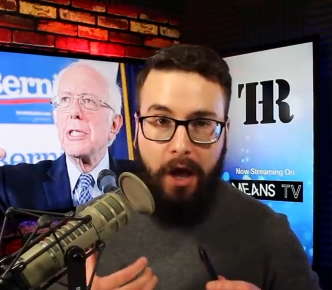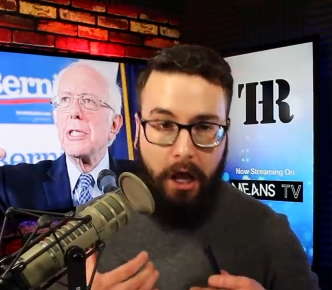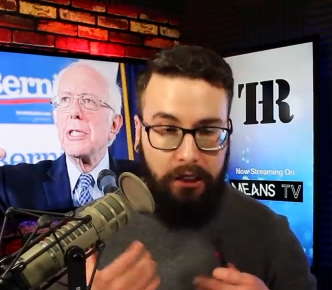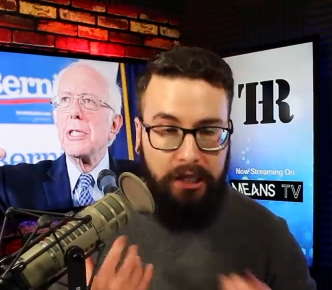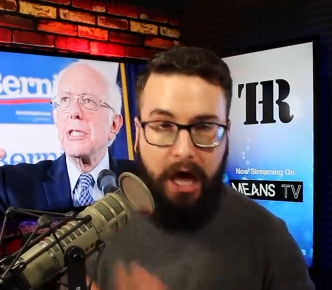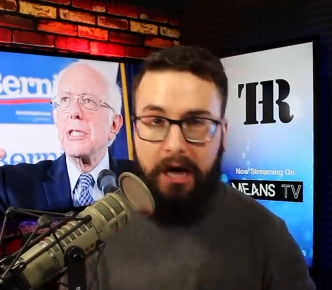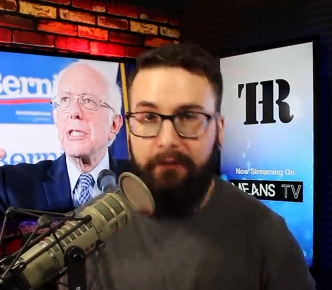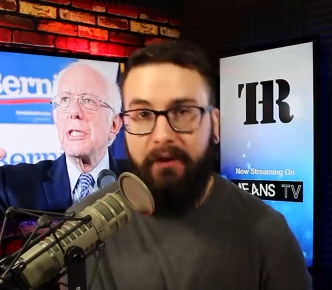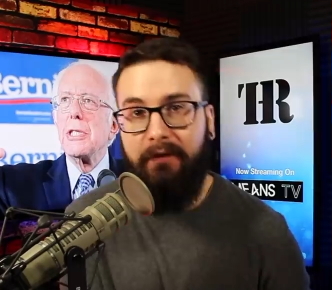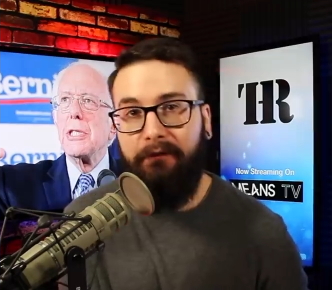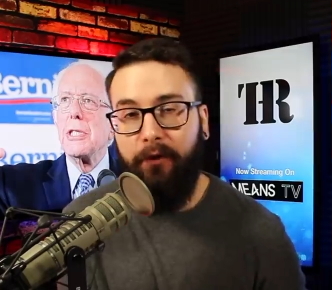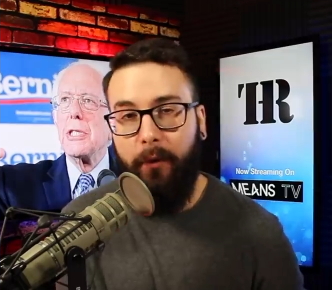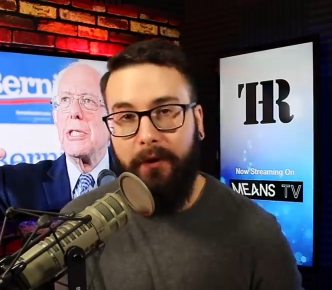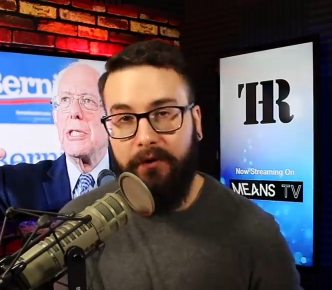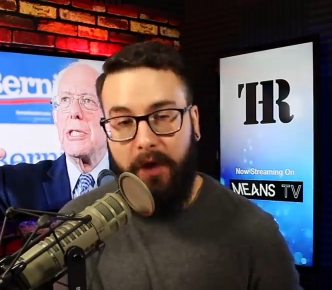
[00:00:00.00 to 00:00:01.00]
Speaker 1: a lot of
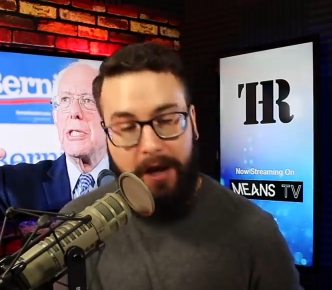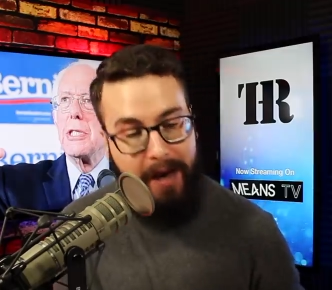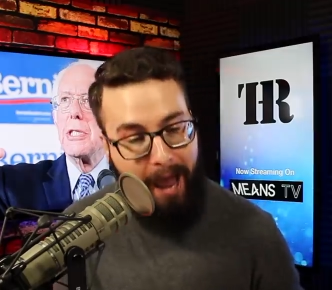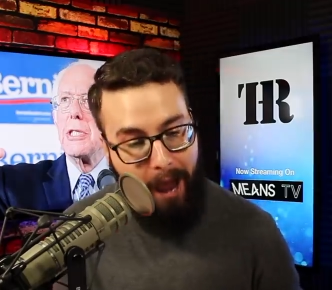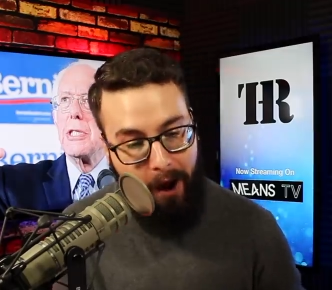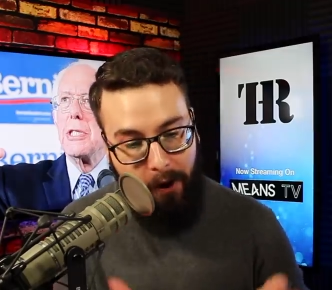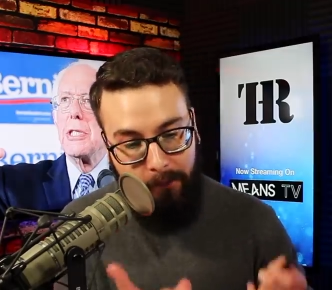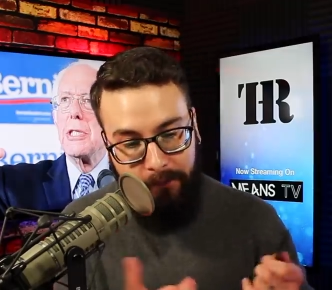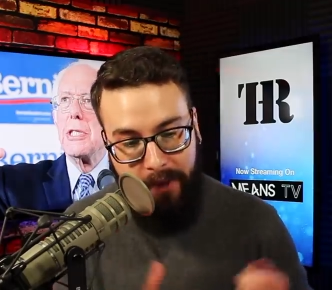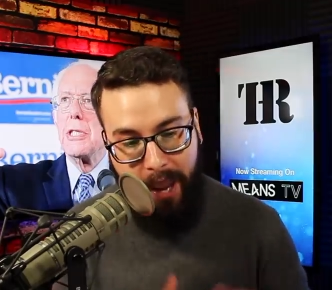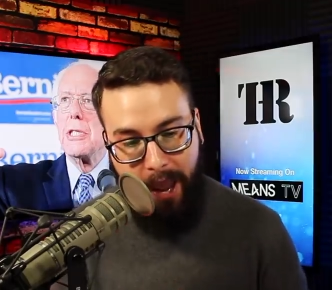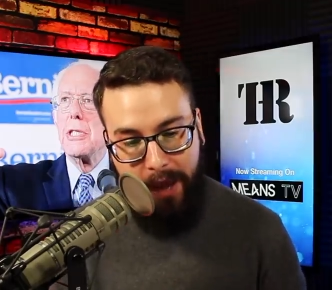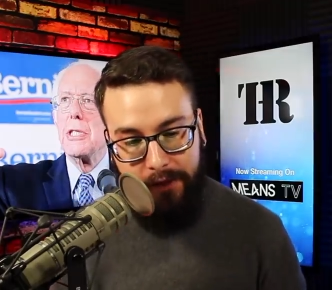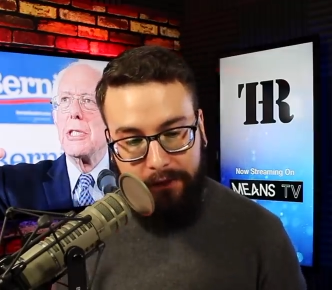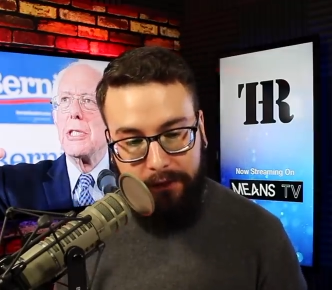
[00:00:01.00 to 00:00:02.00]
influence. And now,
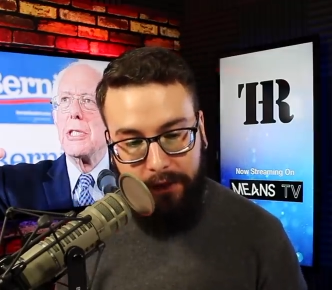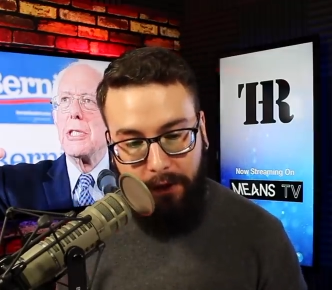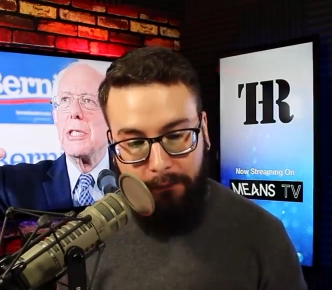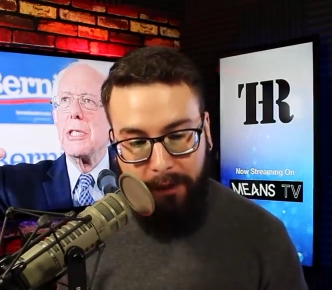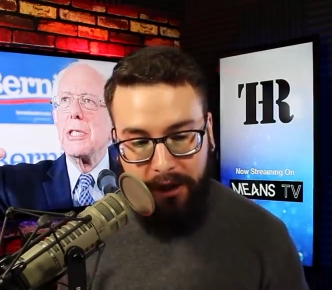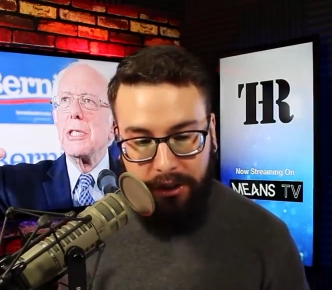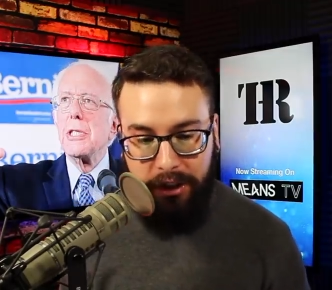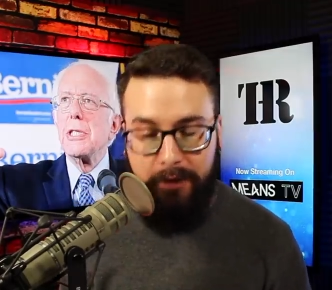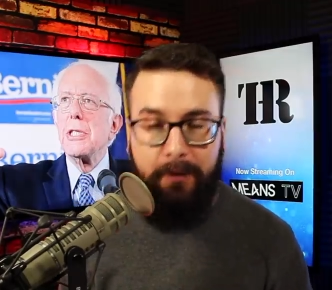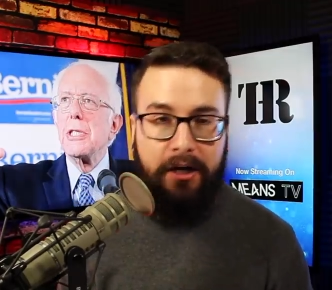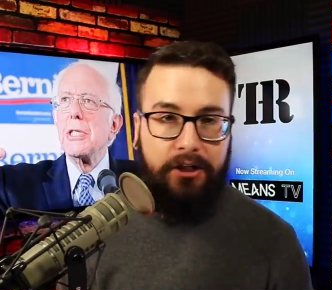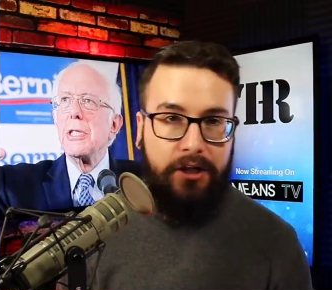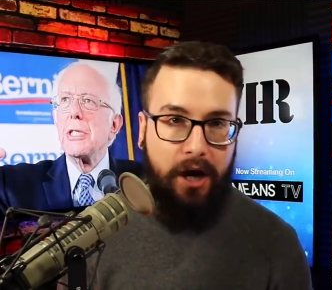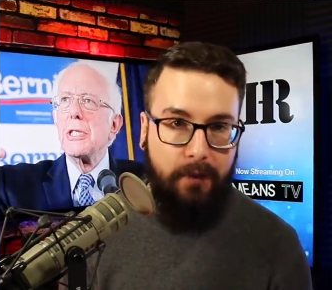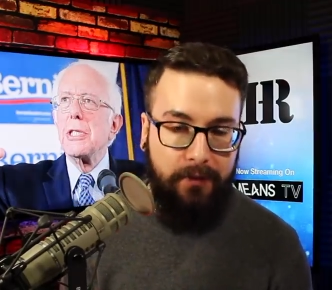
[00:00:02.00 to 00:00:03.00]
as, you know, budget
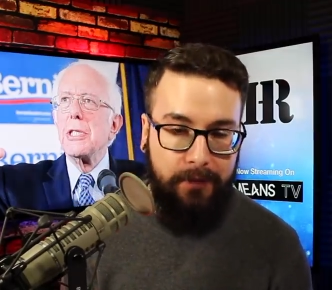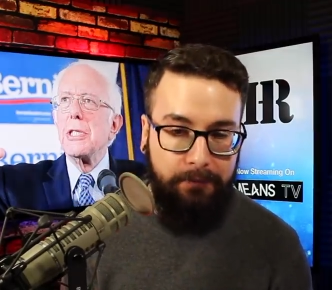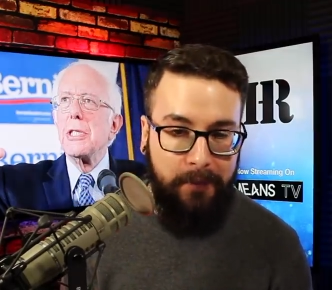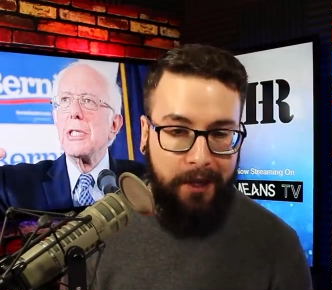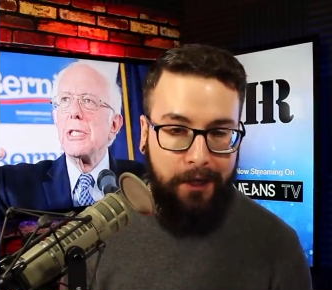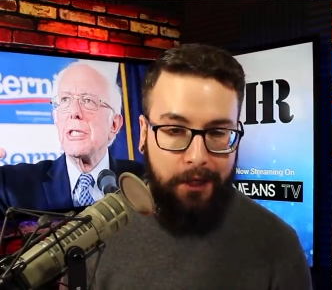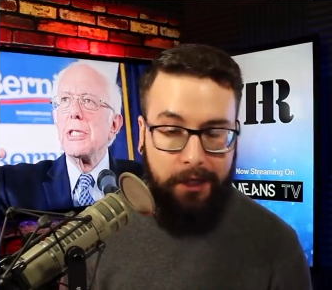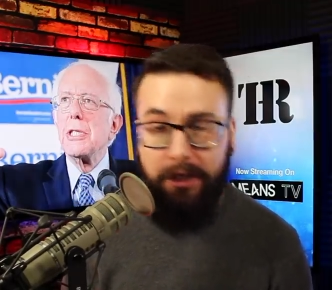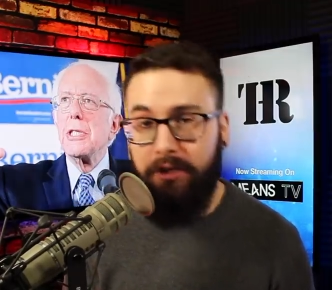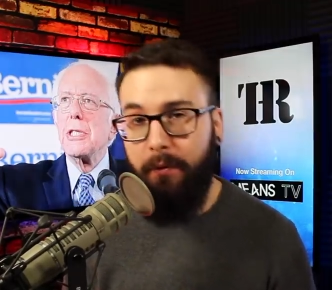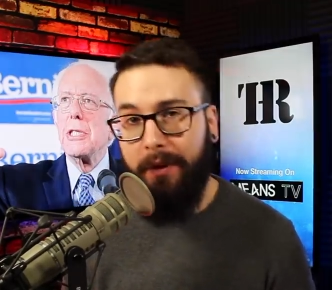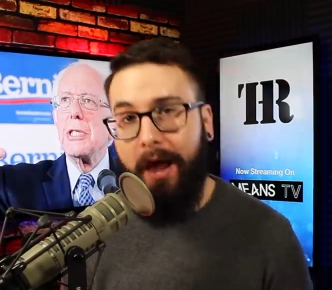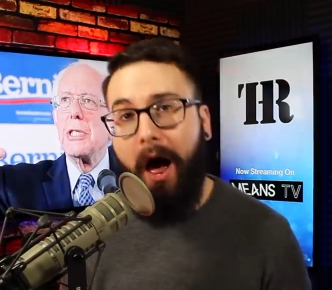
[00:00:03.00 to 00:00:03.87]
committee chairman, he could do a